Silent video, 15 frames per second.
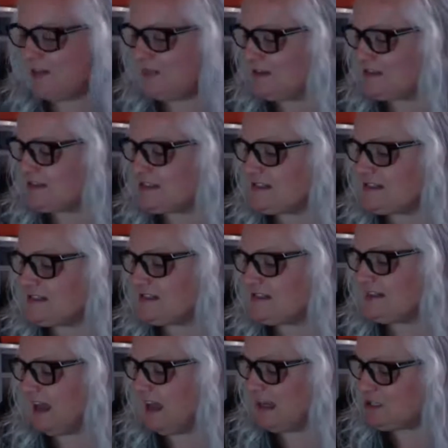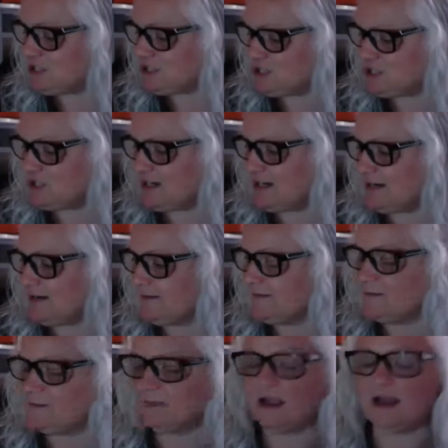And this last
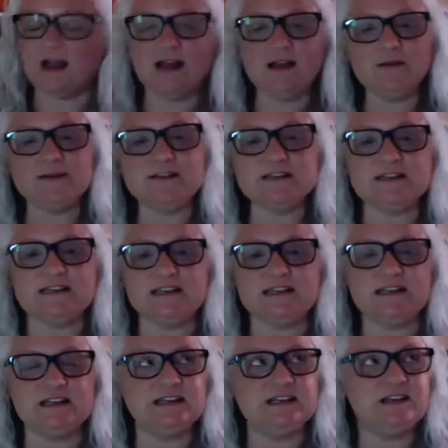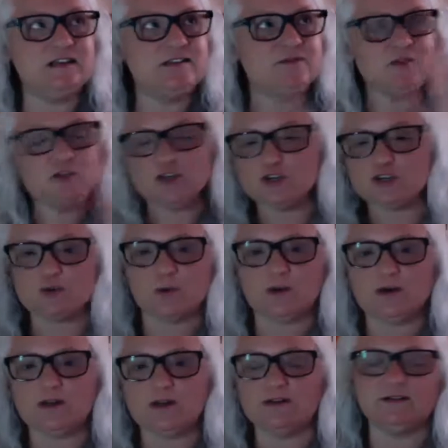year, now I was the
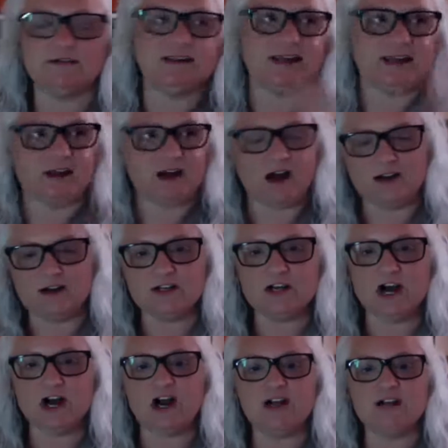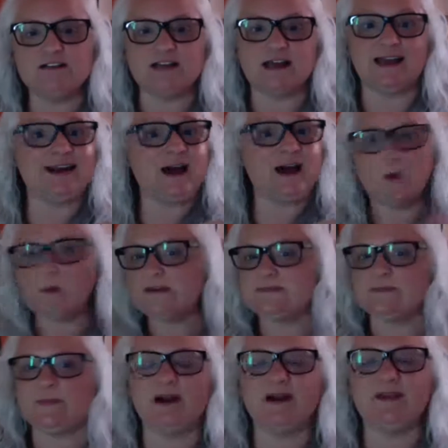usual get 100 cards. I'd always
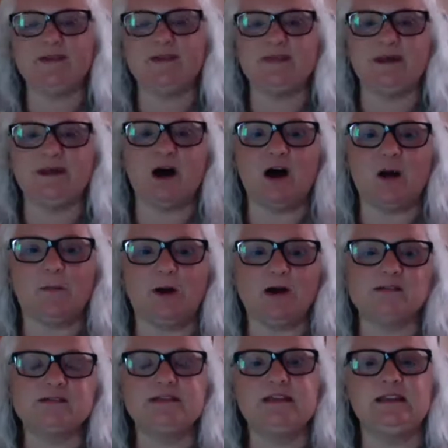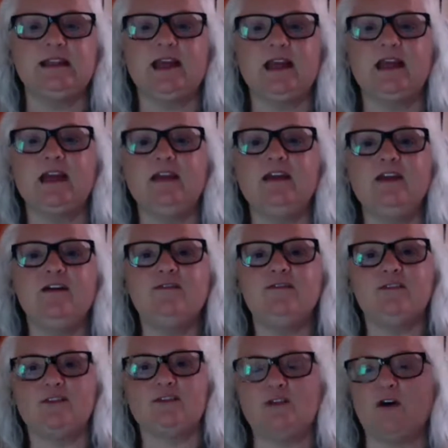buy them on Boxing Day
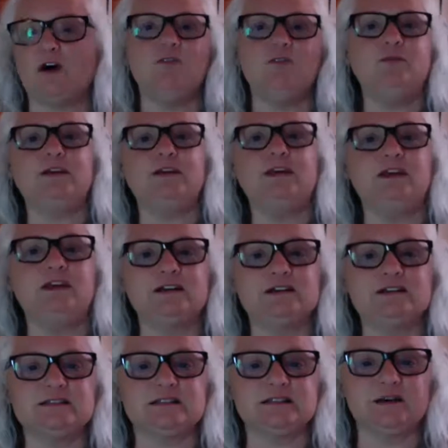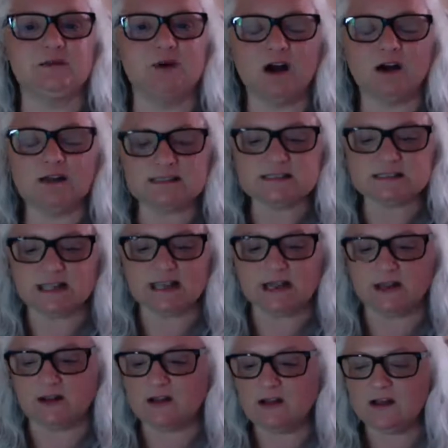for the following year because they were on
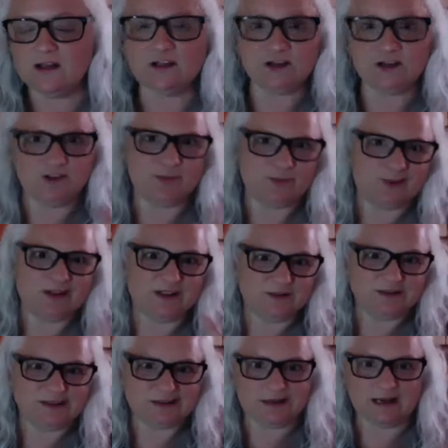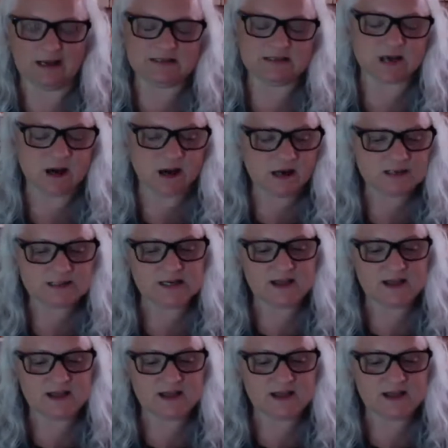sale. You know, the really, really nice cards.